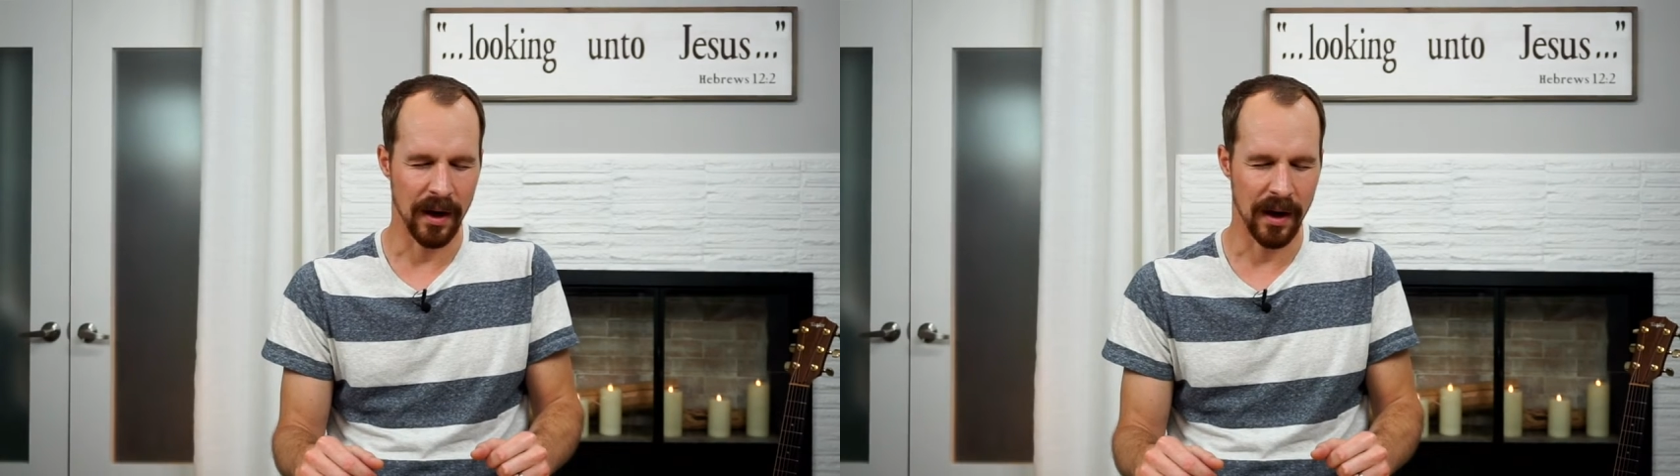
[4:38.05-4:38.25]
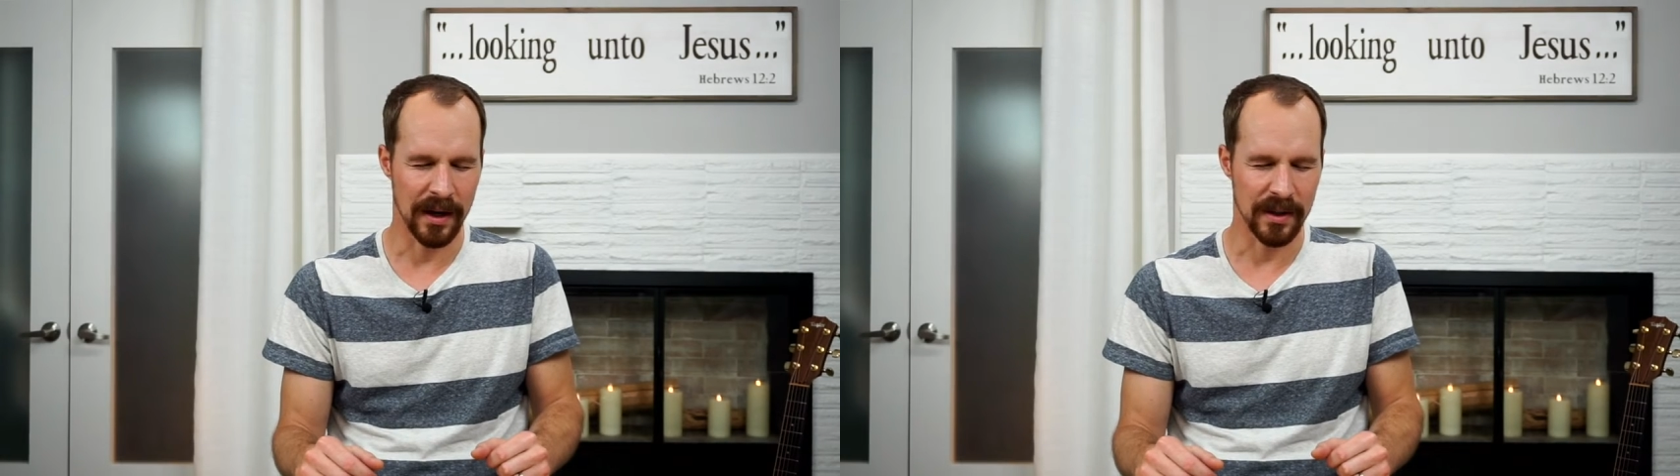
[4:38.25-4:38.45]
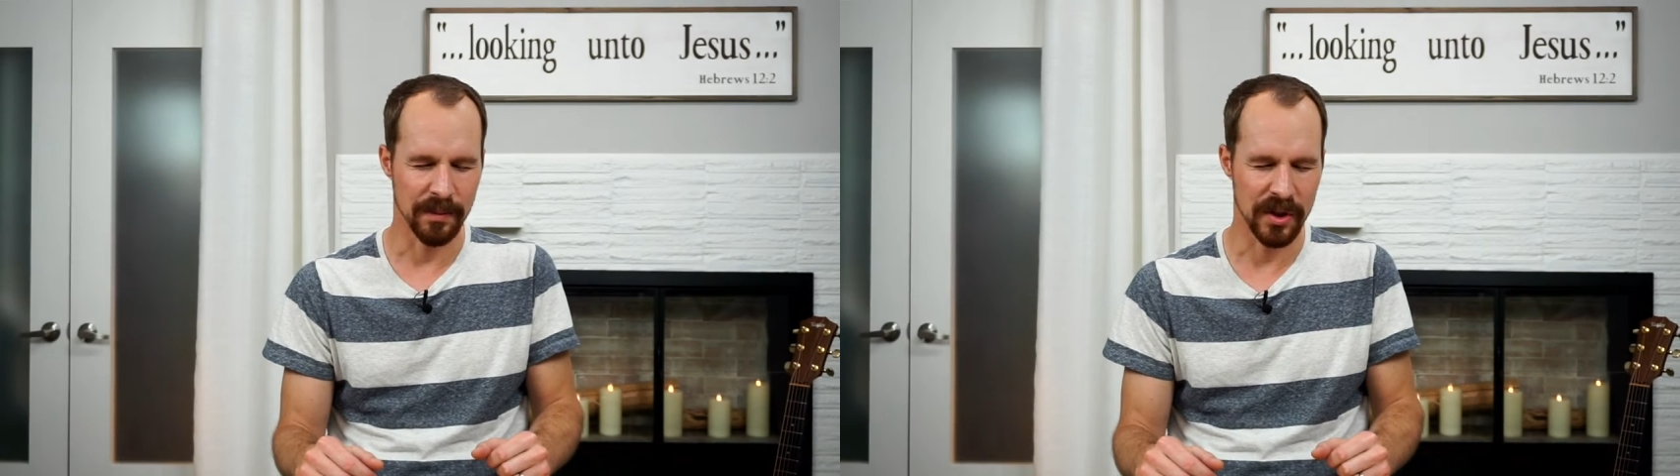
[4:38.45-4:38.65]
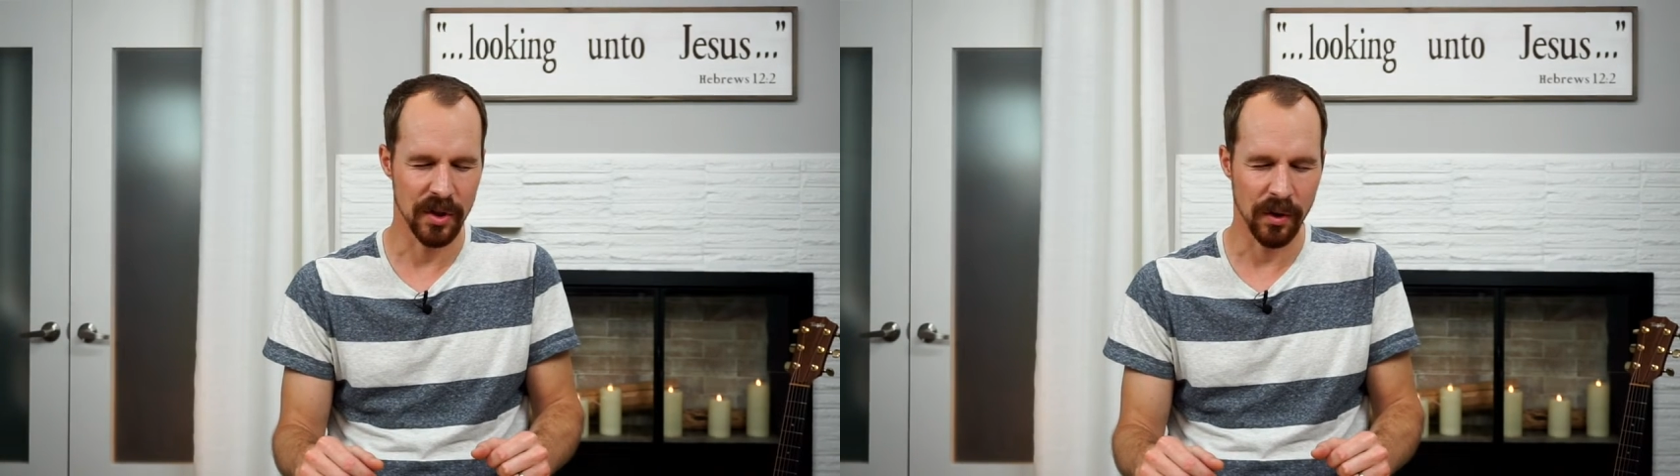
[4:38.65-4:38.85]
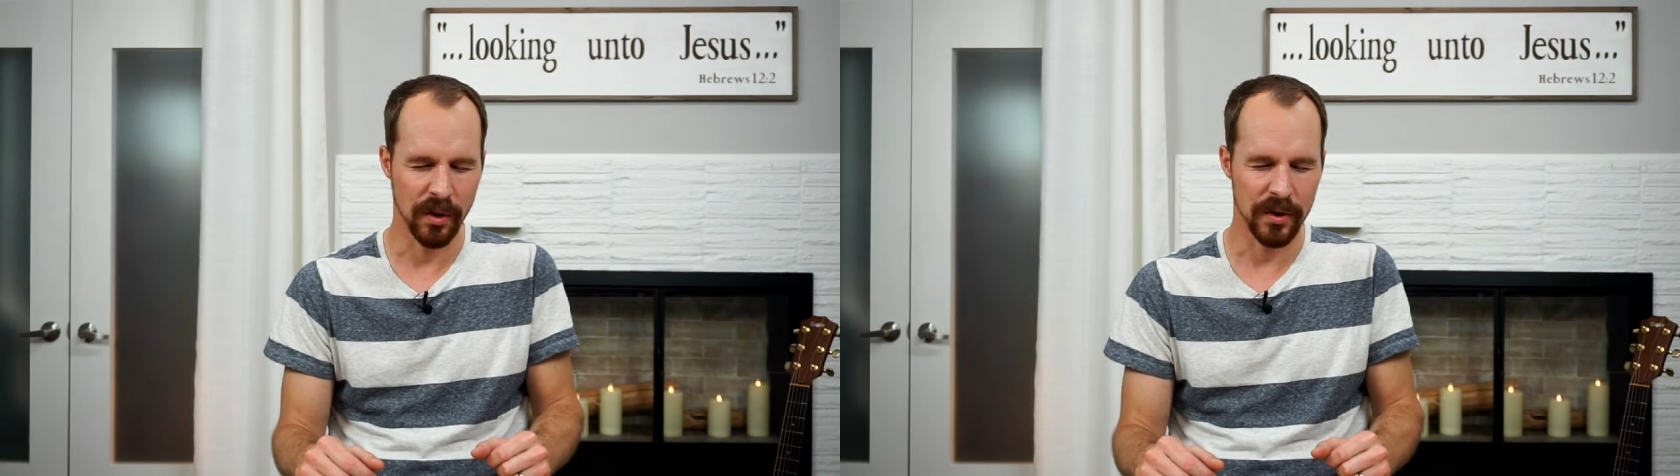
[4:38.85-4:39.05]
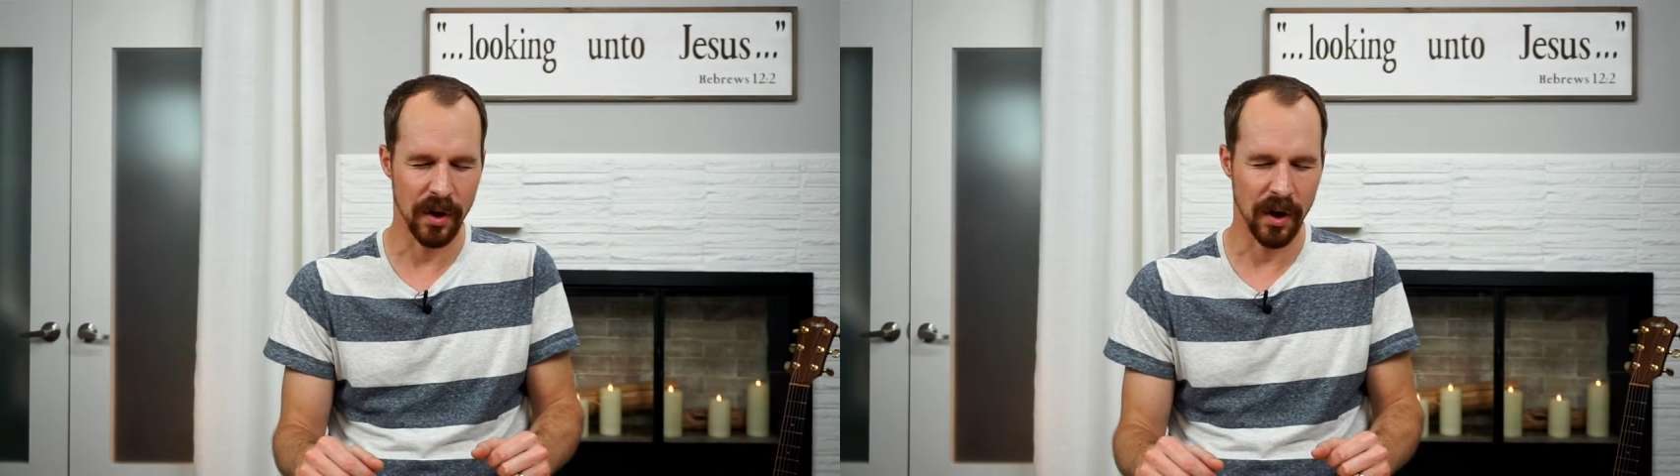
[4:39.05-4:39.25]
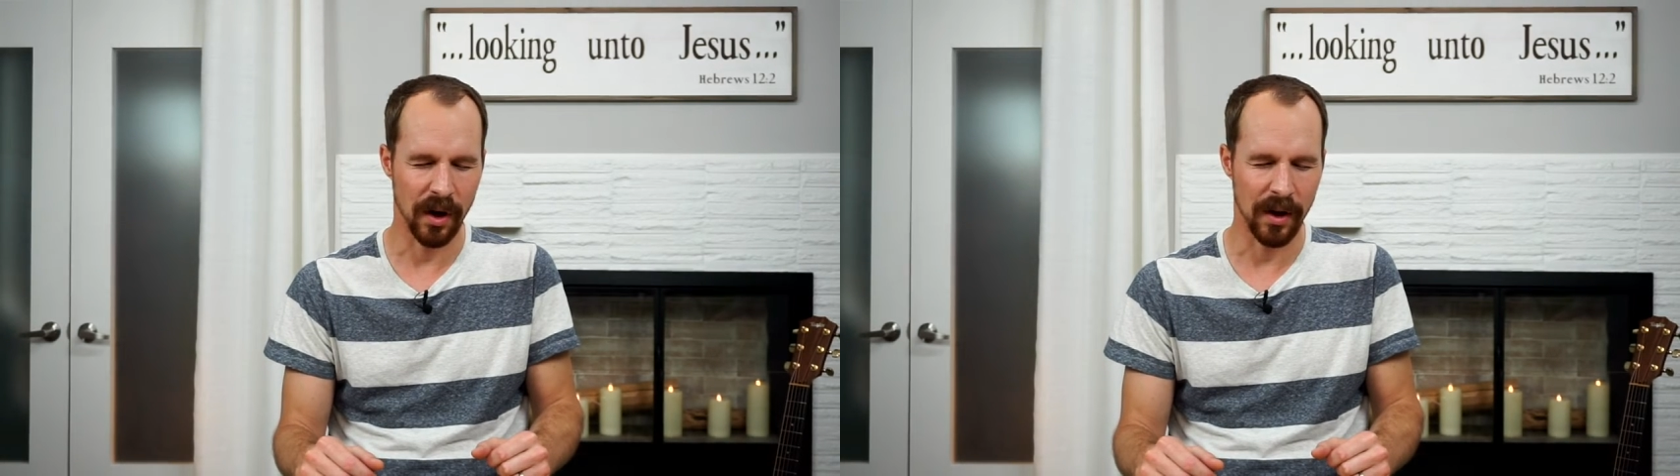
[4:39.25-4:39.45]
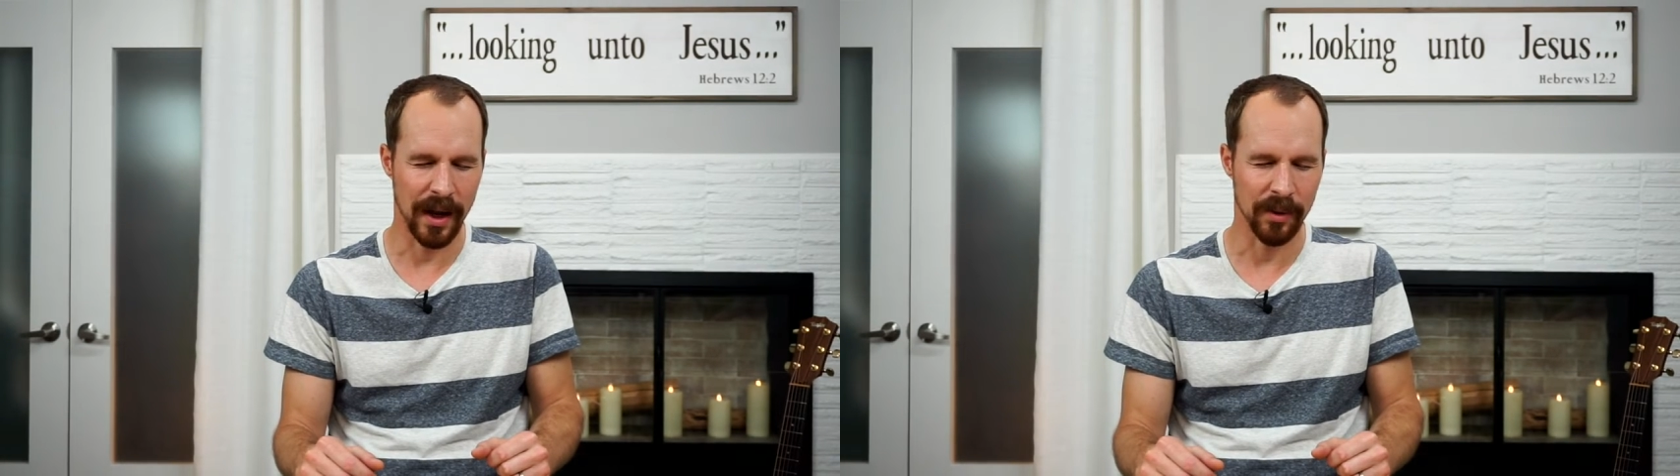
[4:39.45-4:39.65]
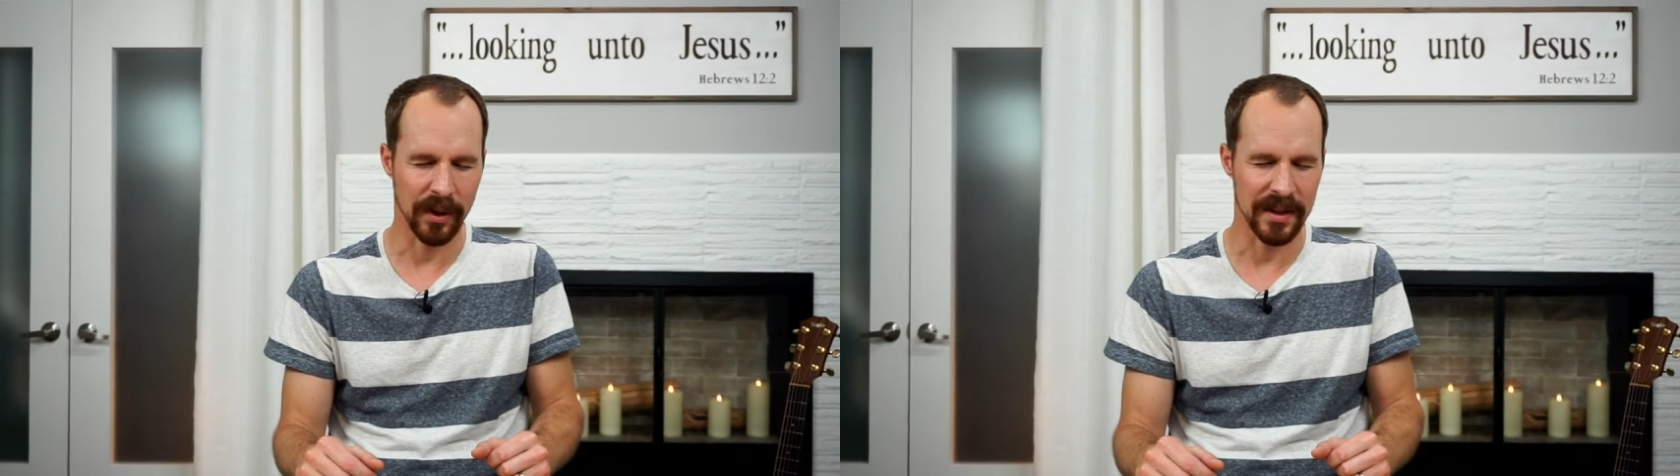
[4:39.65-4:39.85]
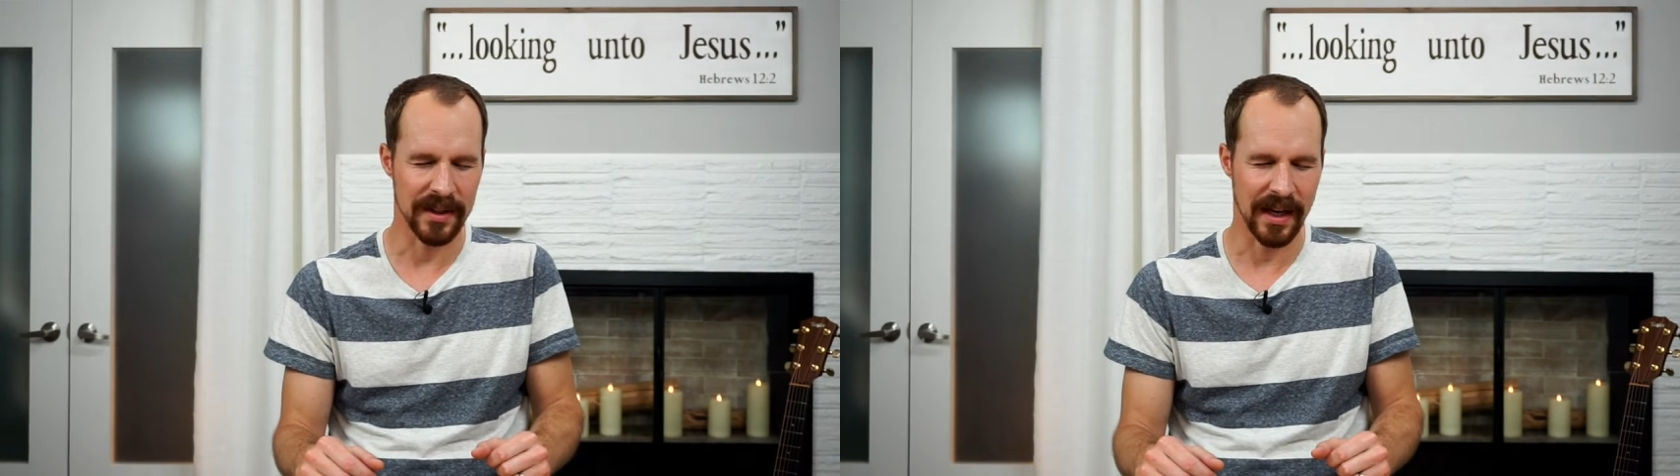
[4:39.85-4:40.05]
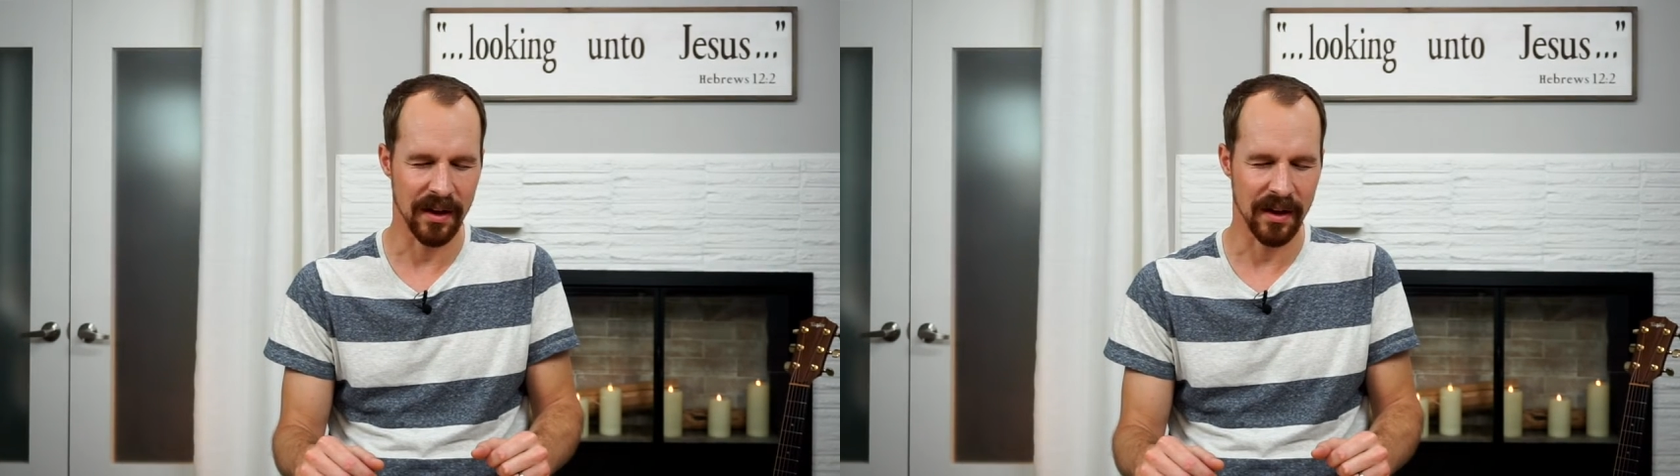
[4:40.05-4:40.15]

us Mzungus aren't able to send